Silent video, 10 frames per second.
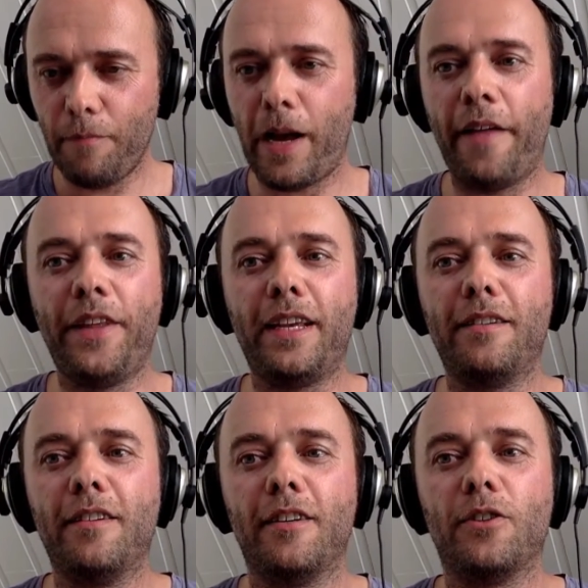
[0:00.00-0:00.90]

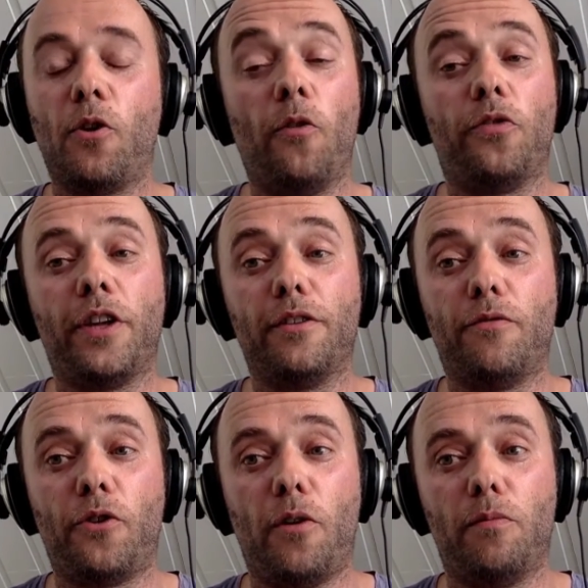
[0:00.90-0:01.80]
banning
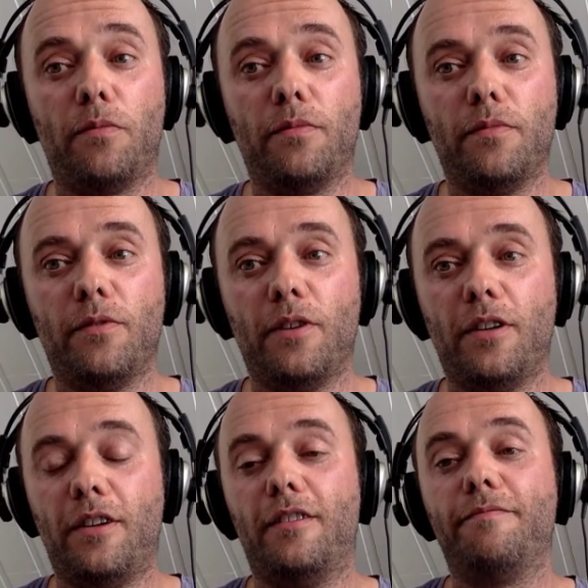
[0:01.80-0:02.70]
content from
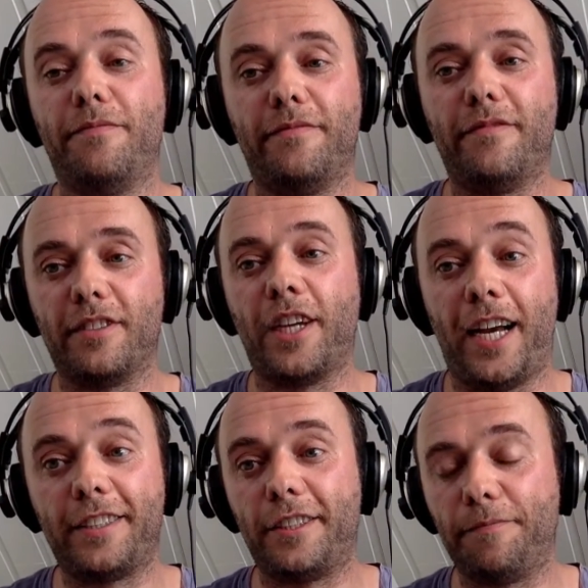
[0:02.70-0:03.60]
uh,
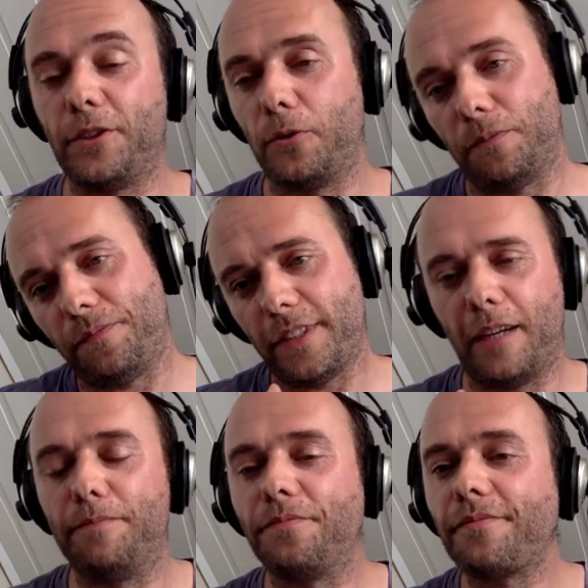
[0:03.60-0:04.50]
cache so yeah